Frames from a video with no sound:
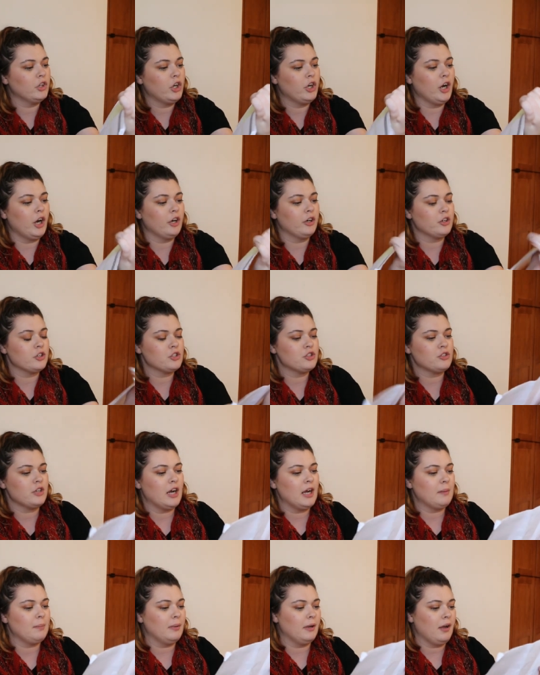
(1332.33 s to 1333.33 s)
garter
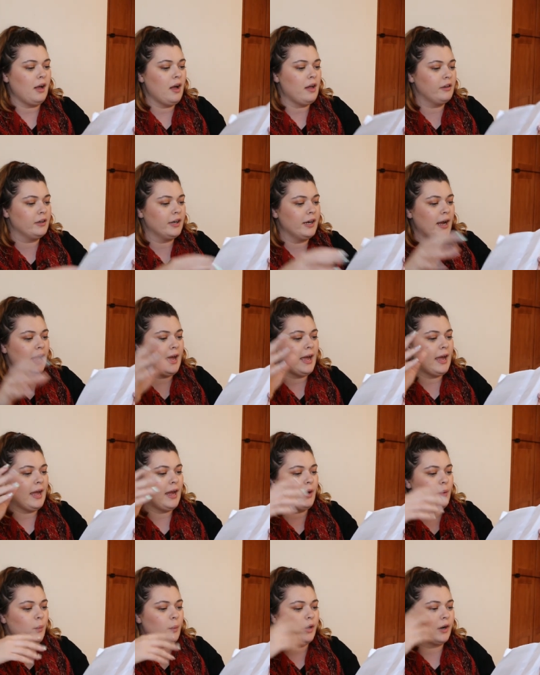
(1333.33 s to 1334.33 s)
stripe and color
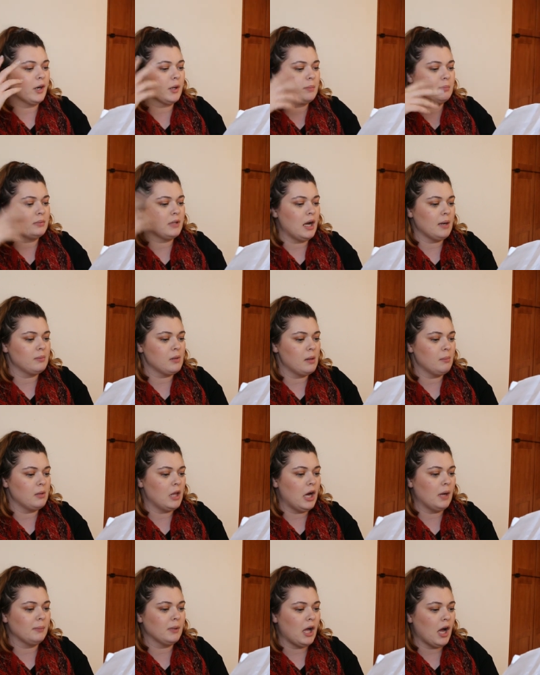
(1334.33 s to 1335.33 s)
A work blah blah
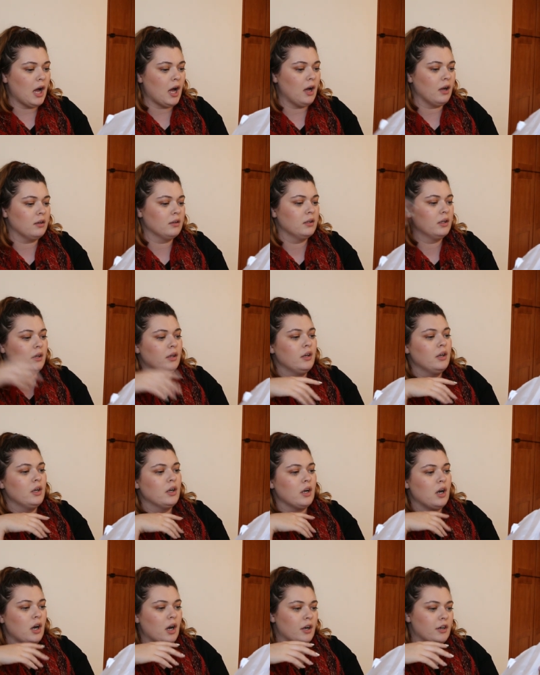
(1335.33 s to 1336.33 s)
blah blah,
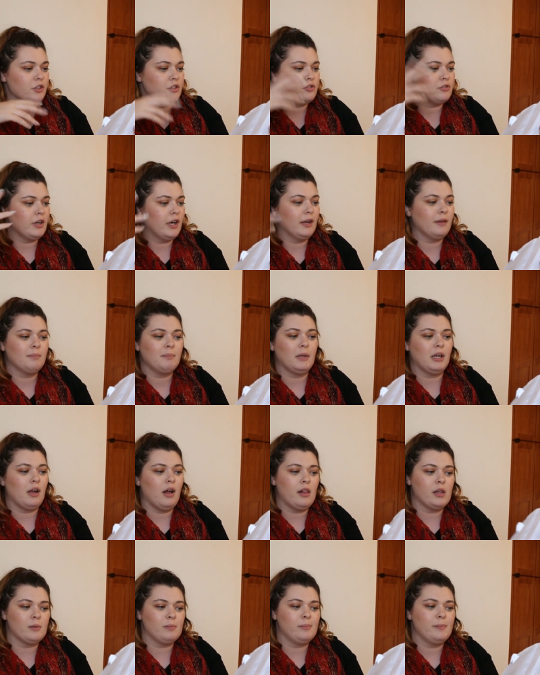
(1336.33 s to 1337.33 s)
garter stripe and
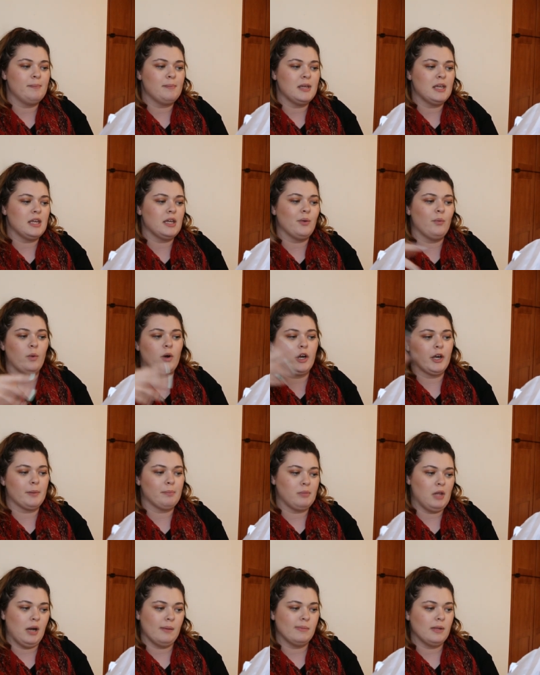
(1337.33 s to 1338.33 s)
color B
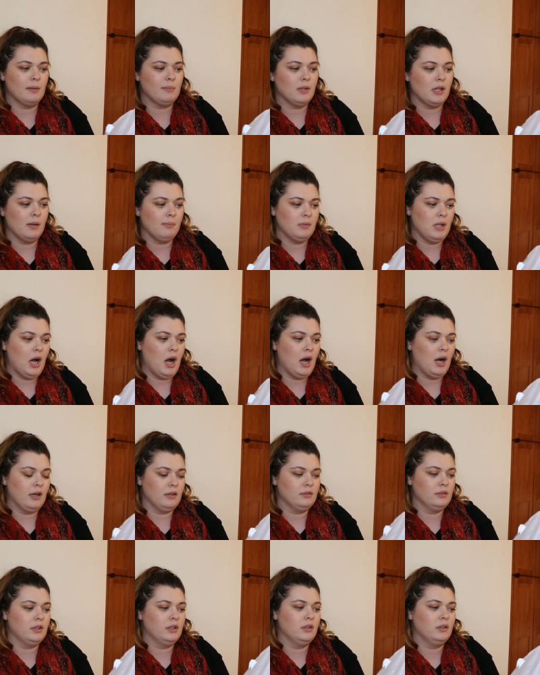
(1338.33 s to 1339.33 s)
work blah blah blah
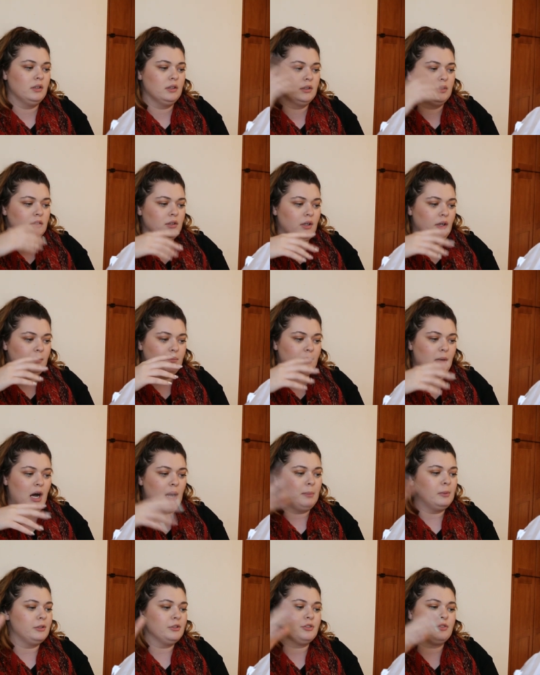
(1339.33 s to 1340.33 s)
blah,
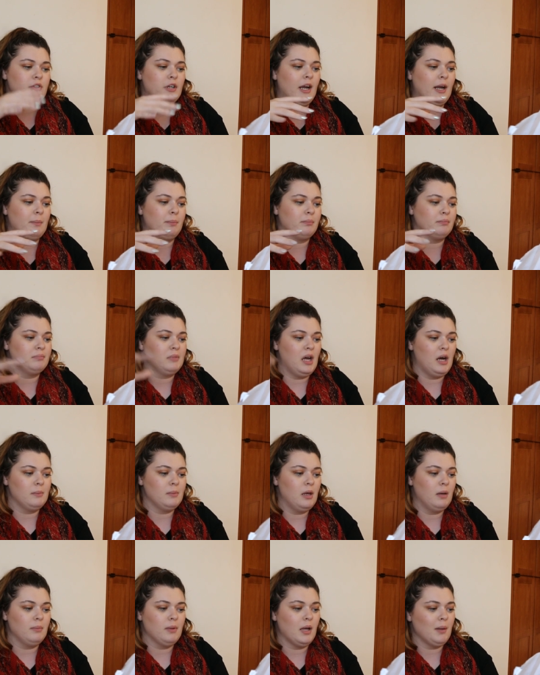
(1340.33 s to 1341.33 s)
bobble stripe blah
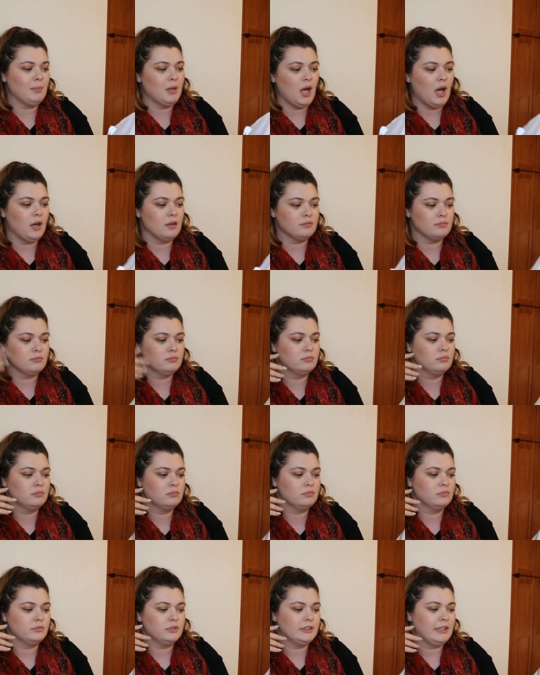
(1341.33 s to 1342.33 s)
blah blah blah,
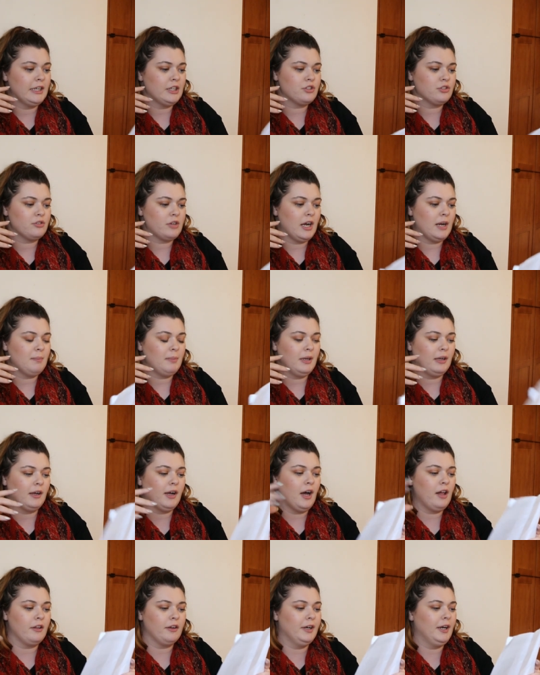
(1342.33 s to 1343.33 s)
lace stripe and
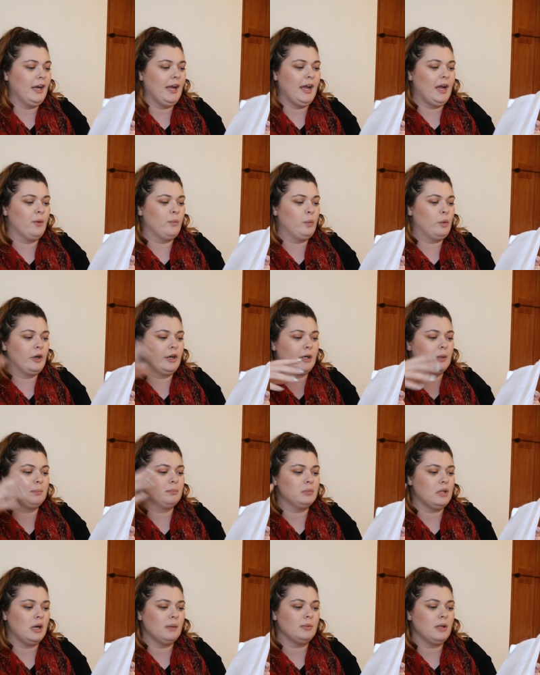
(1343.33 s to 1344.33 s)
color A work
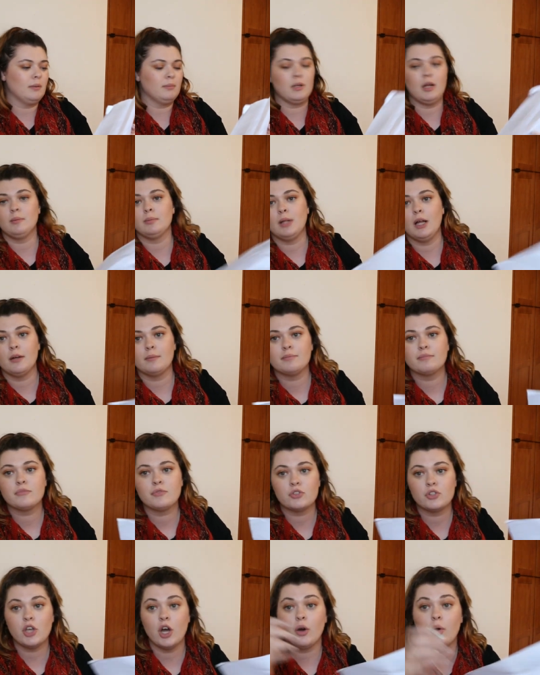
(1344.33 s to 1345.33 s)
blah blah blah blah.
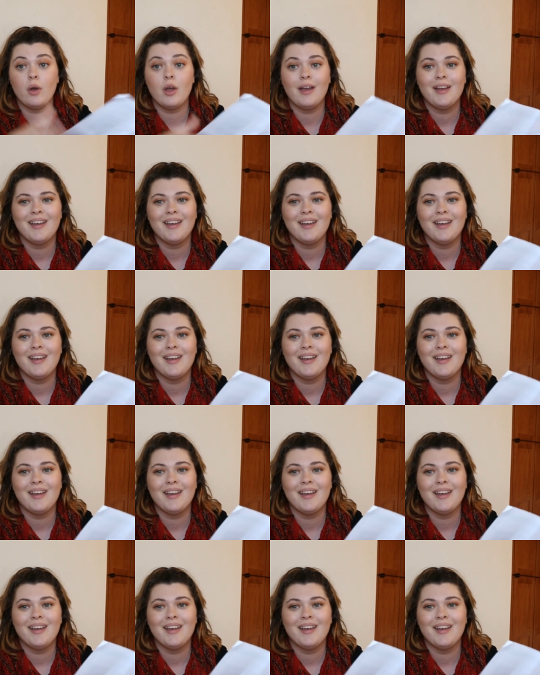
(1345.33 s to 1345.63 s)
So